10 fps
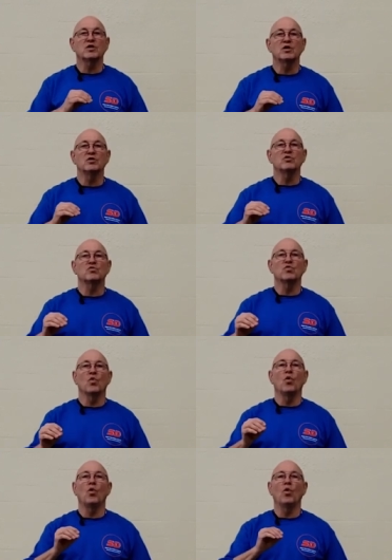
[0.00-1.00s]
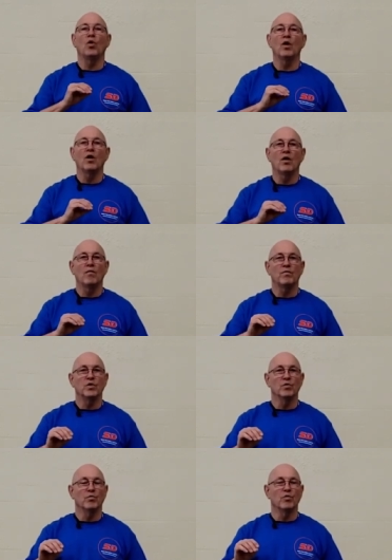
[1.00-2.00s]
control
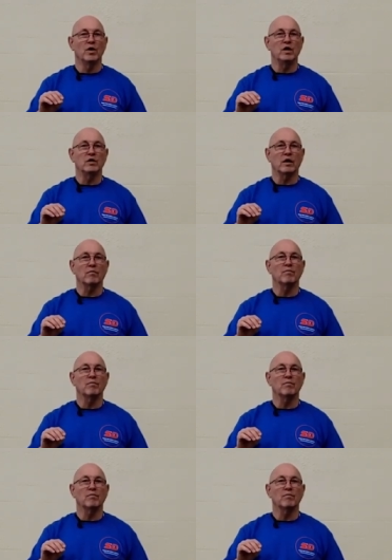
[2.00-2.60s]
your breathing.